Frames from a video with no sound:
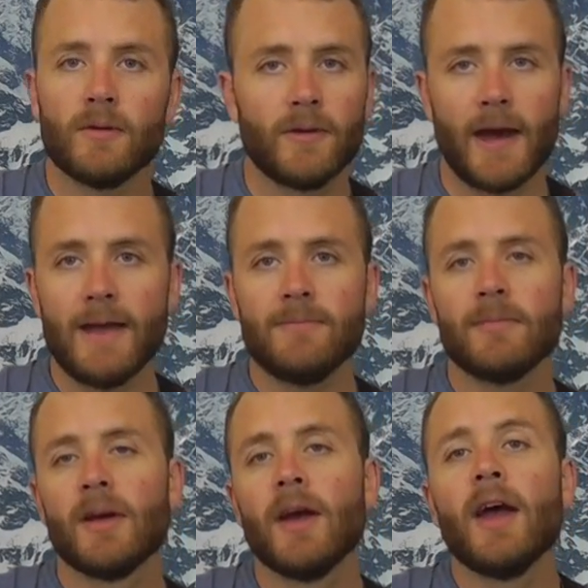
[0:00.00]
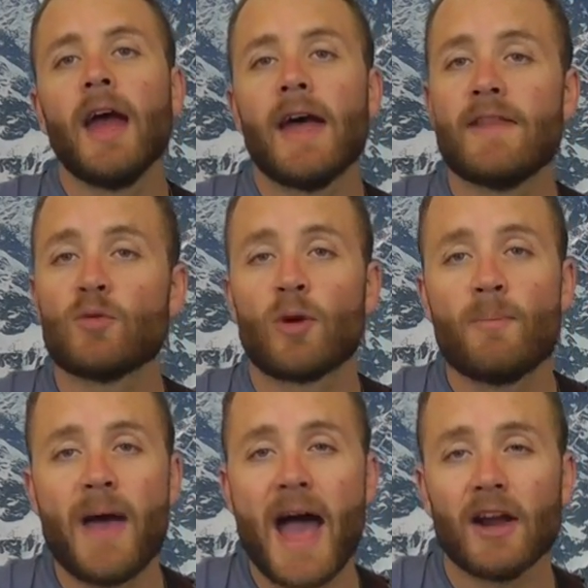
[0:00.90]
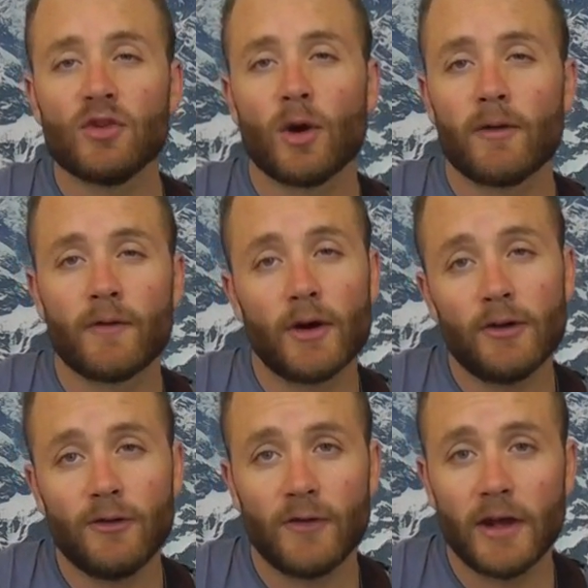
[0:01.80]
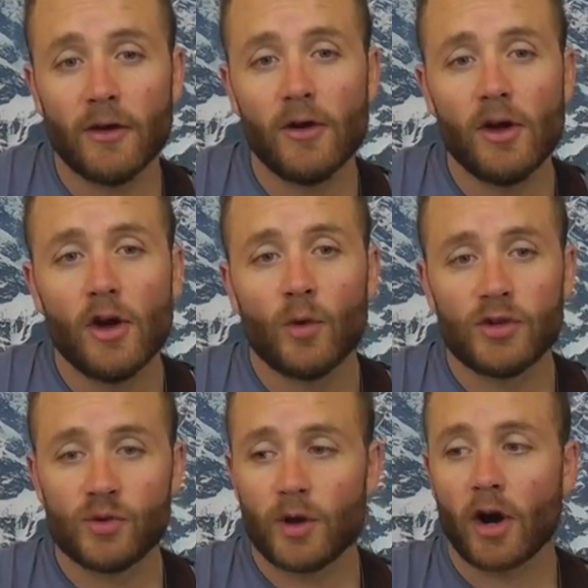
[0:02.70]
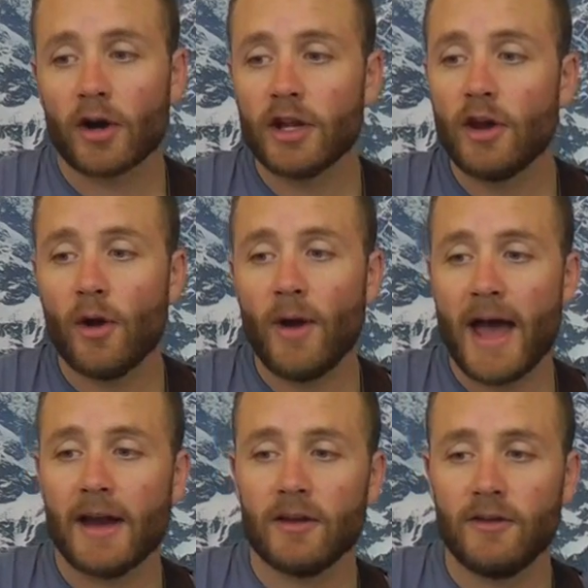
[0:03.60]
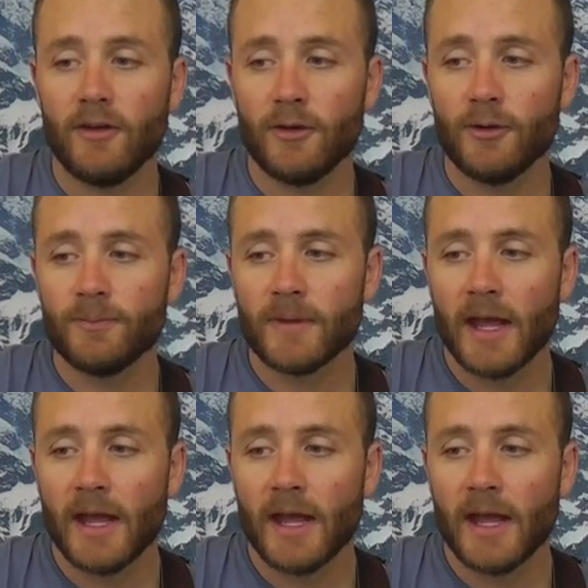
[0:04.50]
Okay? And then we're back to our verse feel, which we already know how to do,